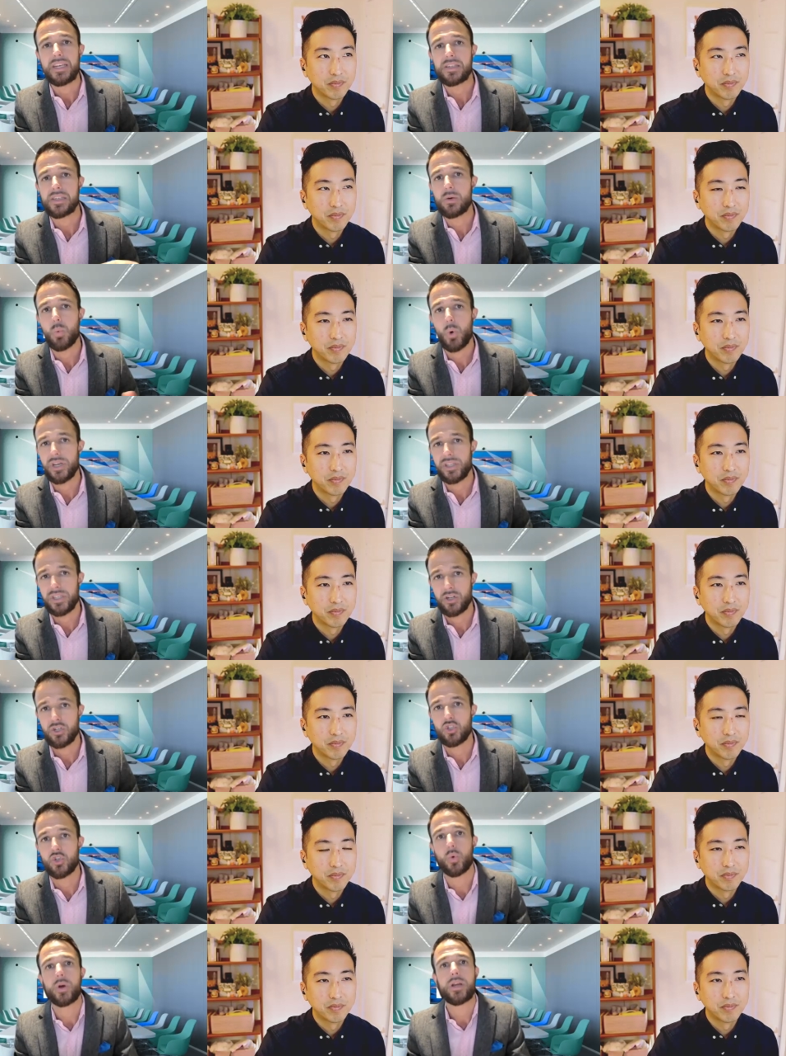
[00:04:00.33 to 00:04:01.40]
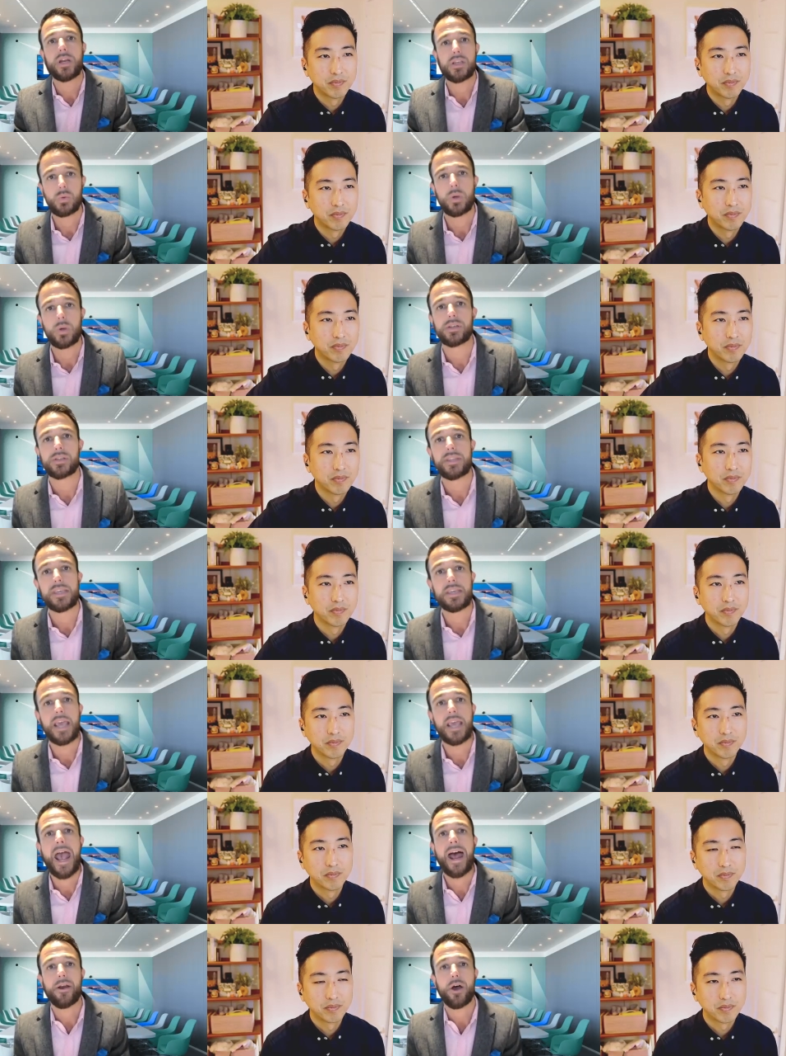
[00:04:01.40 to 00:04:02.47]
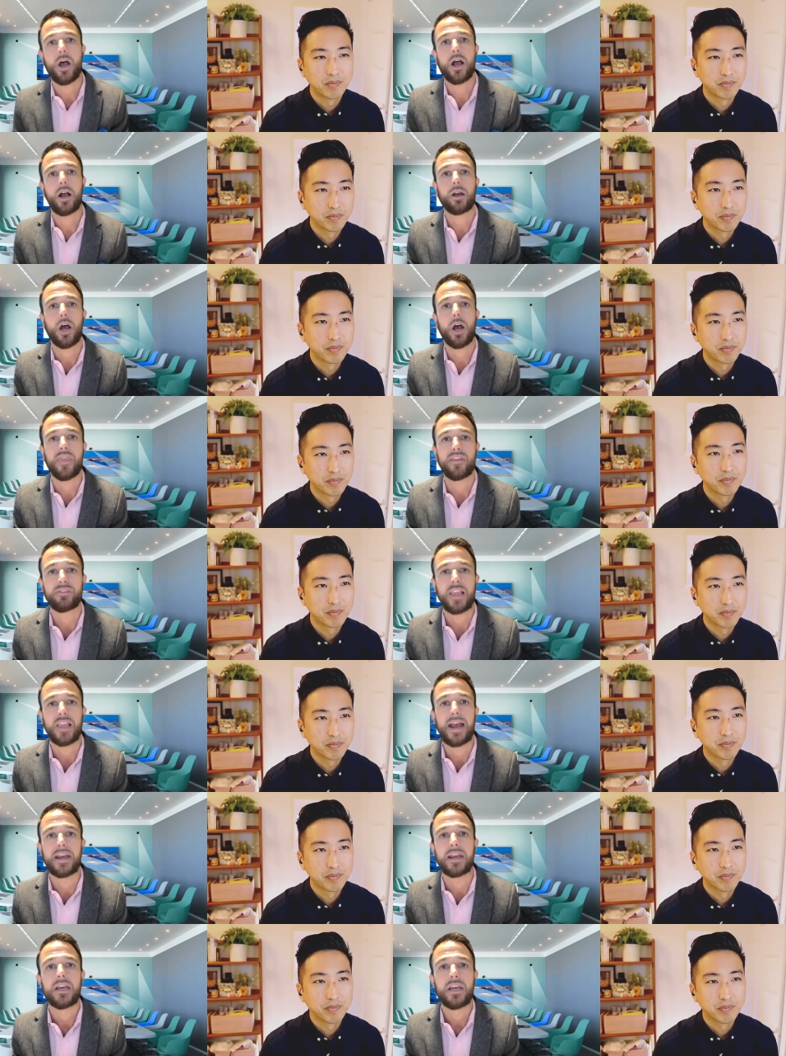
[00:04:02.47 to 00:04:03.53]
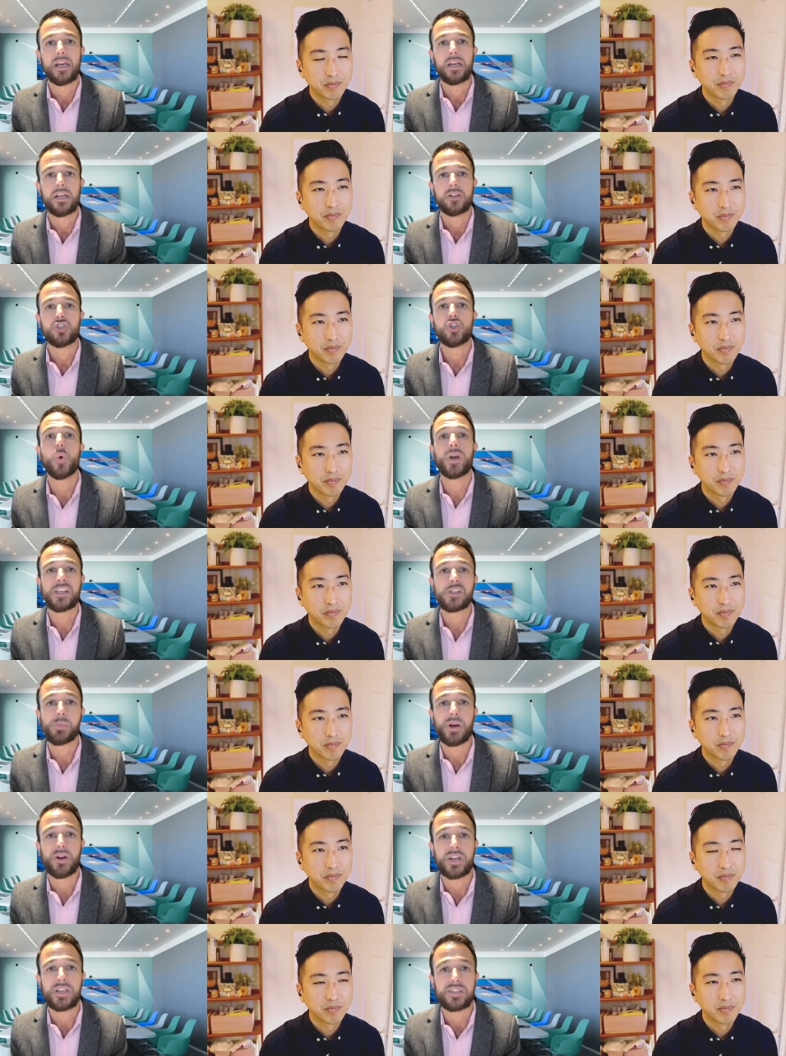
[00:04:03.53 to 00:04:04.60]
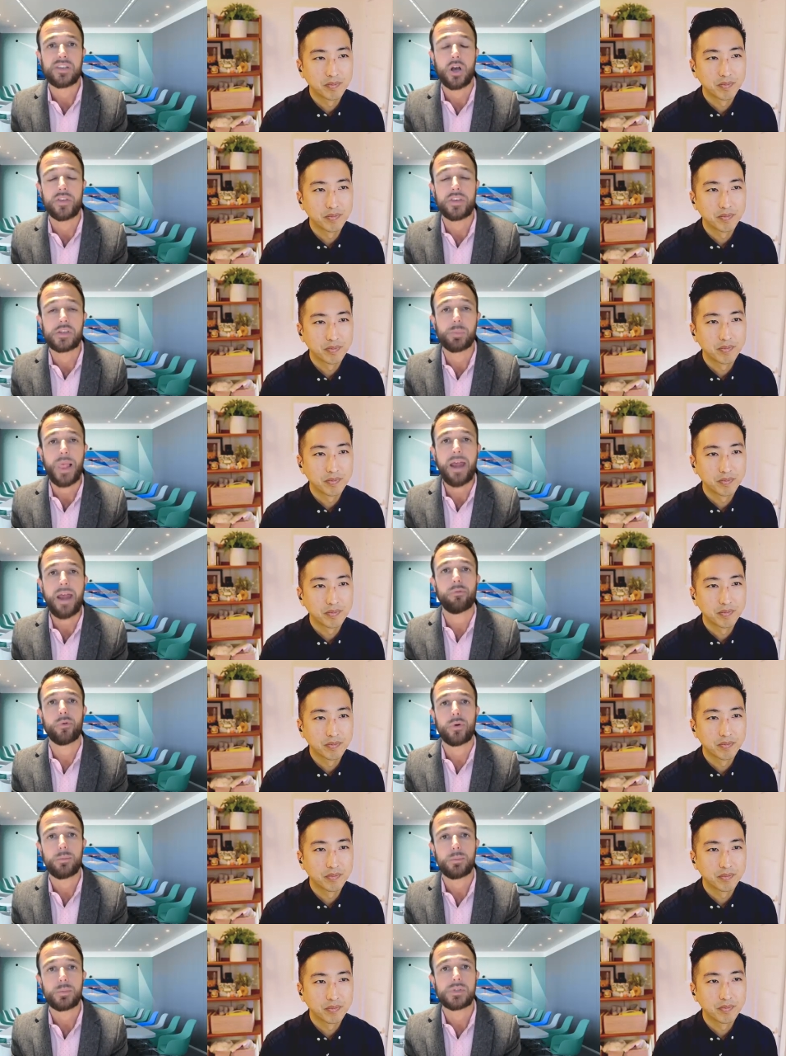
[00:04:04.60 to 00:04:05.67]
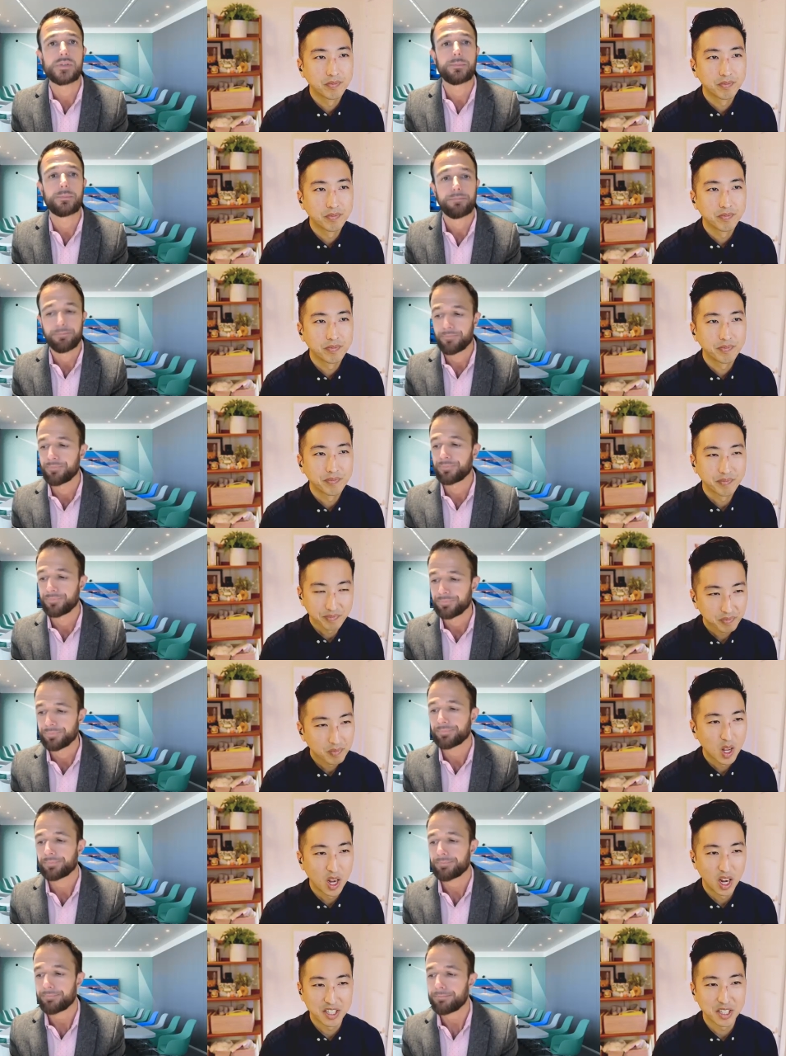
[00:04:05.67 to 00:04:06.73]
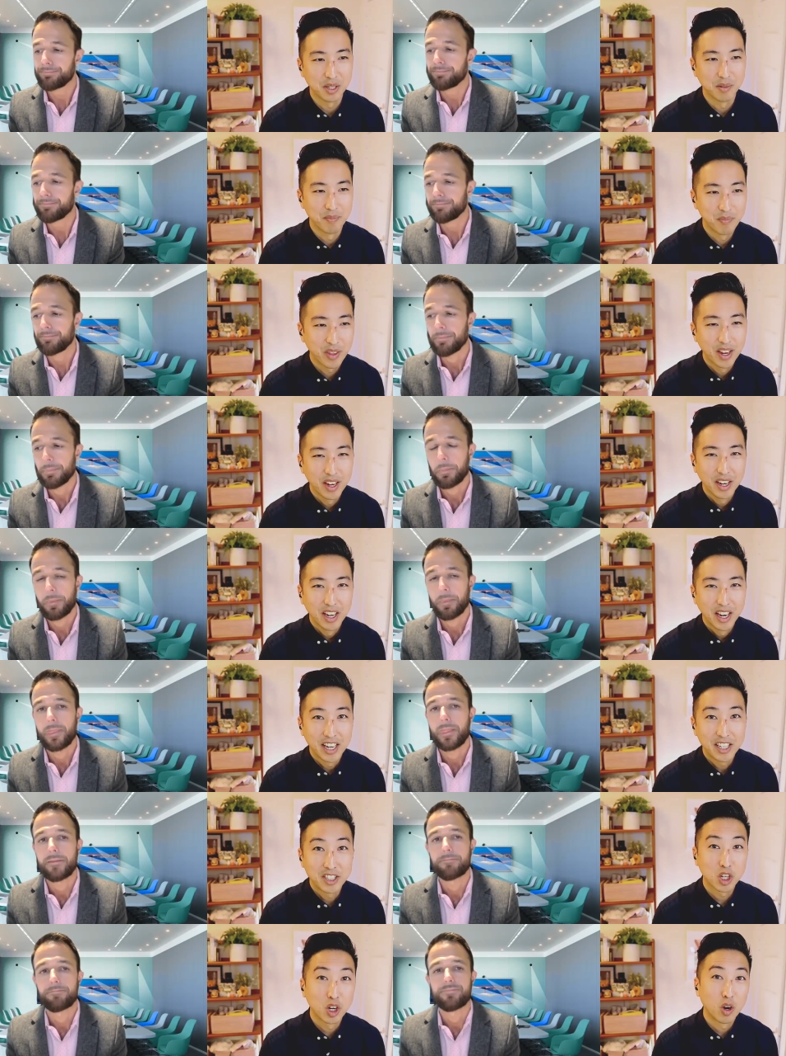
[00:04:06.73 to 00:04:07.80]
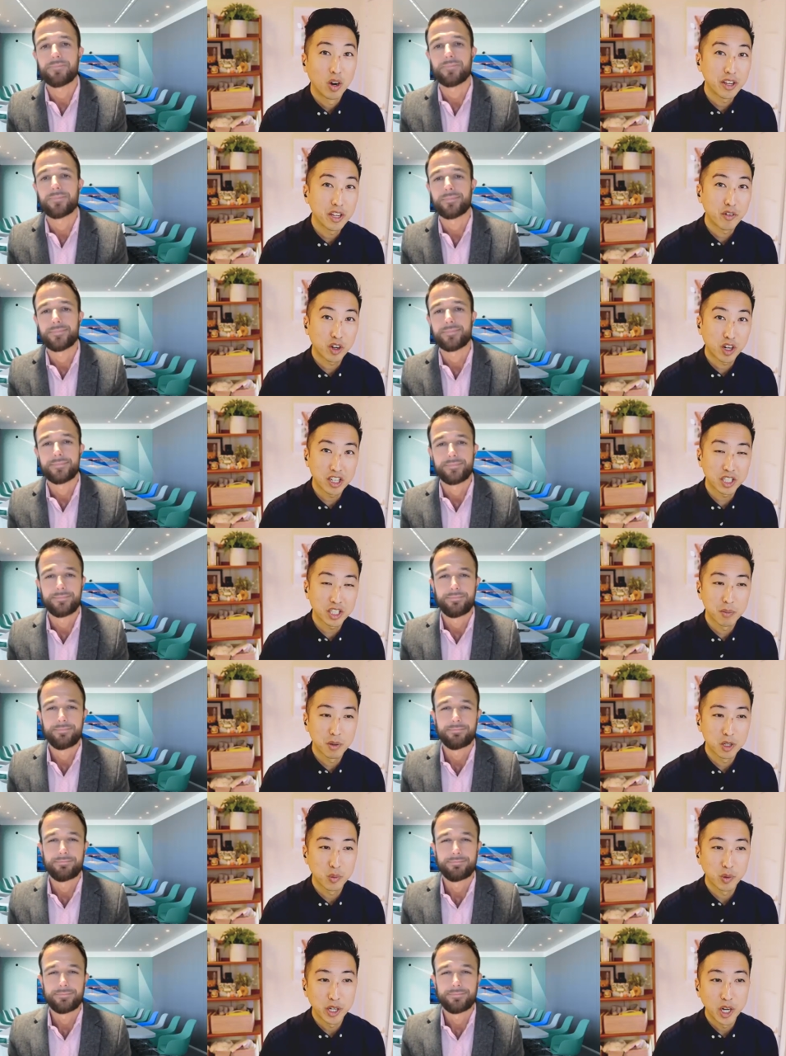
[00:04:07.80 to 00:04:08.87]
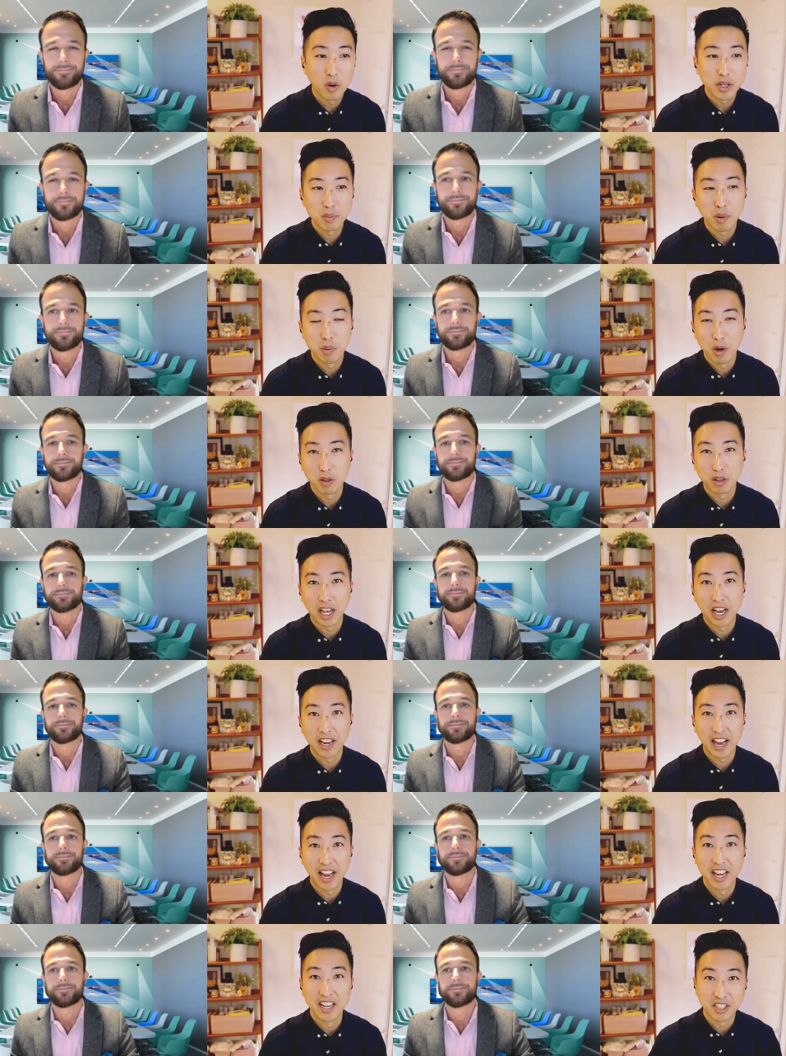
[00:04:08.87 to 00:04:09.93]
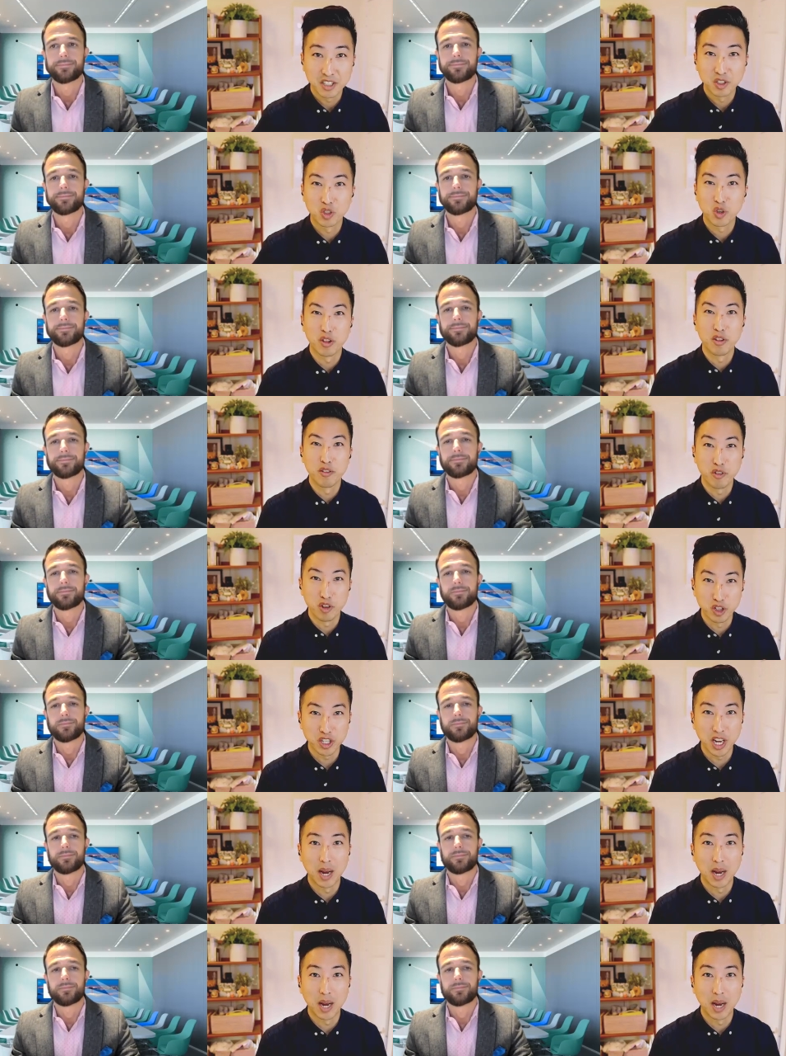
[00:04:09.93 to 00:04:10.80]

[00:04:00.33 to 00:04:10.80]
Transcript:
Speaker 1: easy one-touch join as well as the ad hoc on-the-fly join experience to all these
Speaker 2: platforms. Awesome. And so I think for customers, we always promote that as sort of the first